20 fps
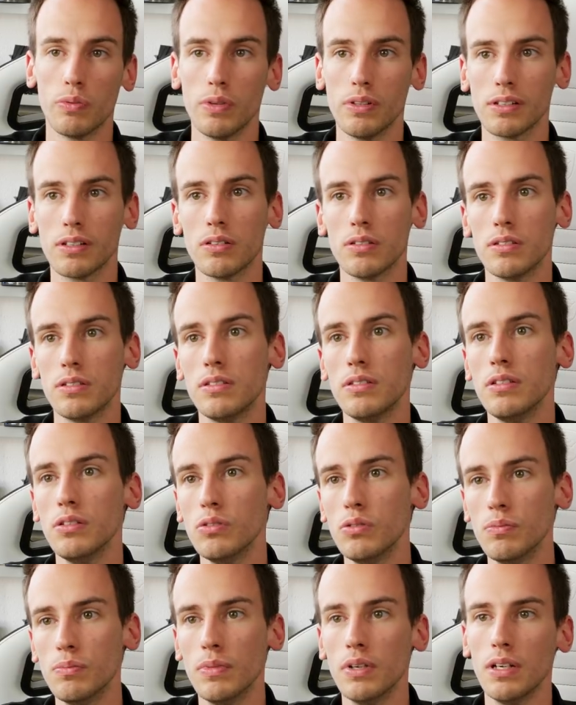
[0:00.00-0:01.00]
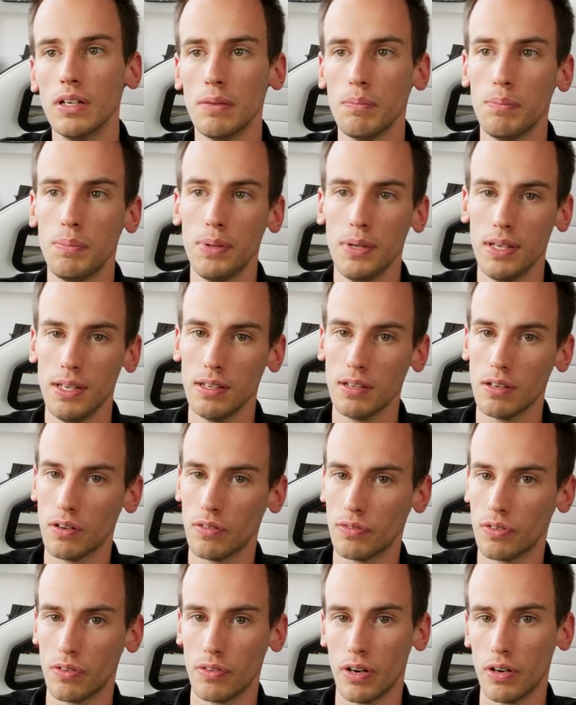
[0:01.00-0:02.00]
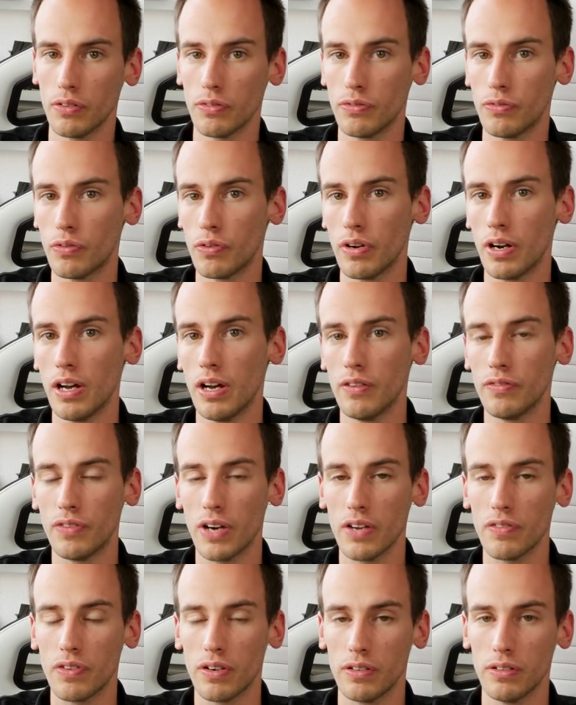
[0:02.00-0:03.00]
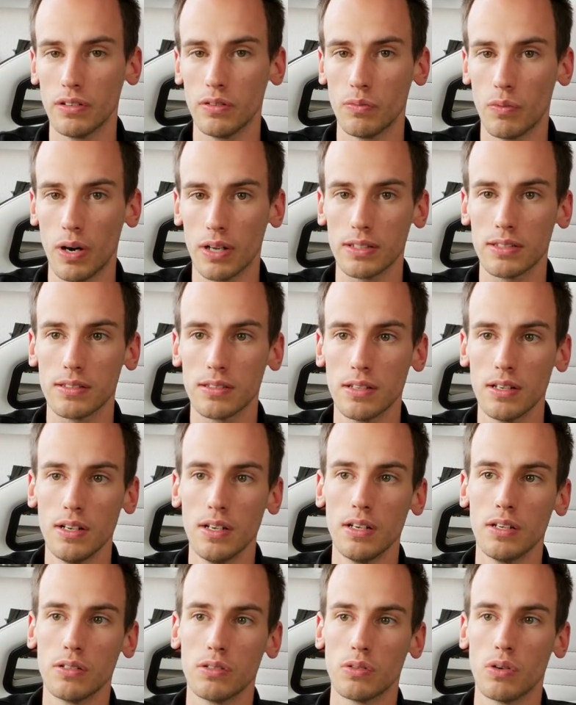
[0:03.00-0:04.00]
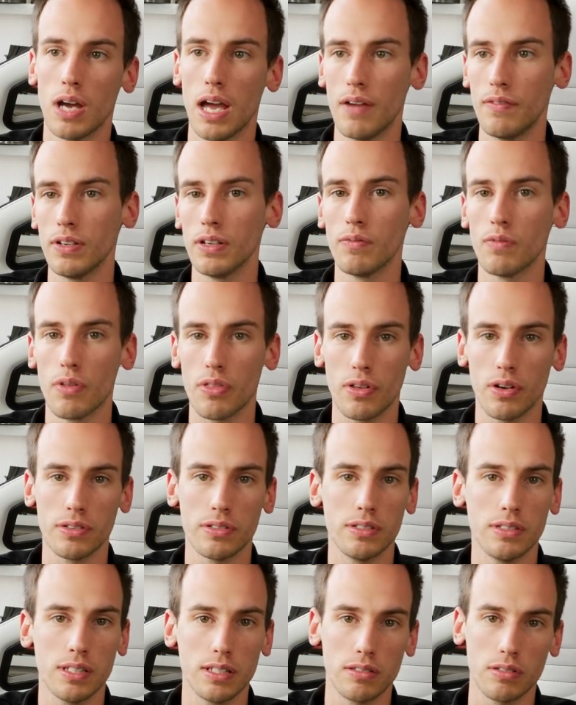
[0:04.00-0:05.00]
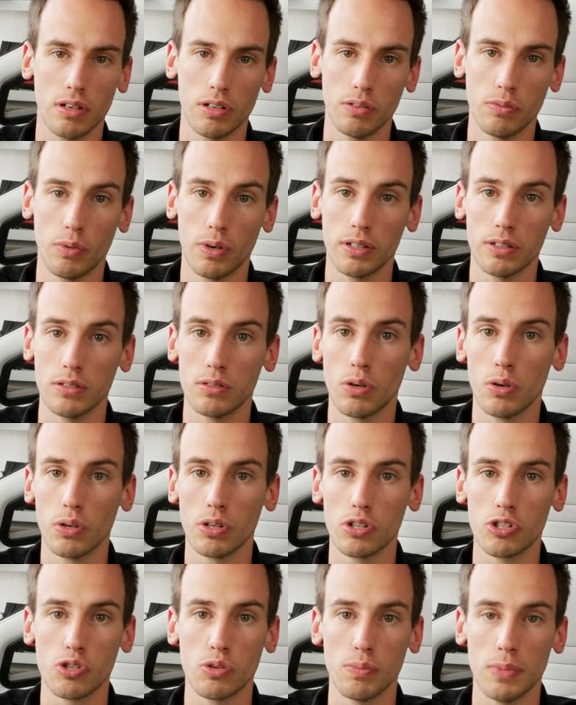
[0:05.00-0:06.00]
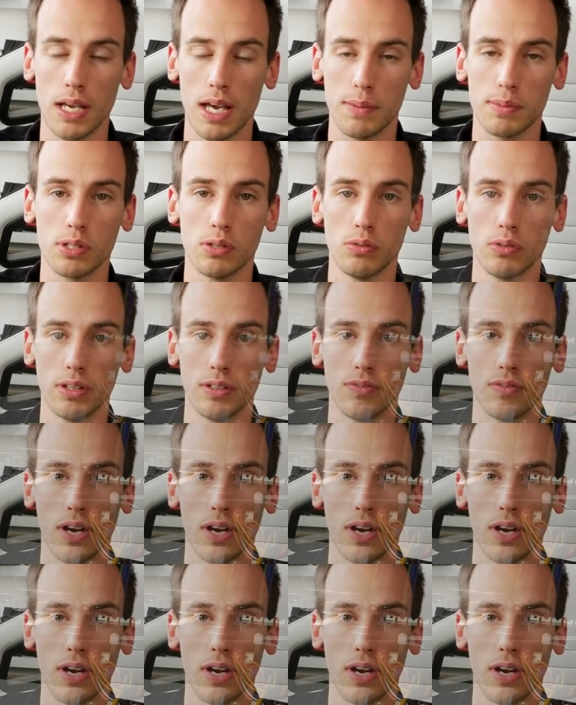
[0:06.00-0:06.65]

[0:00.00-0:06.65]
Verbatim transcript: will consume peak of around uh, 500 watts so having 1600 watt in total should be absolutely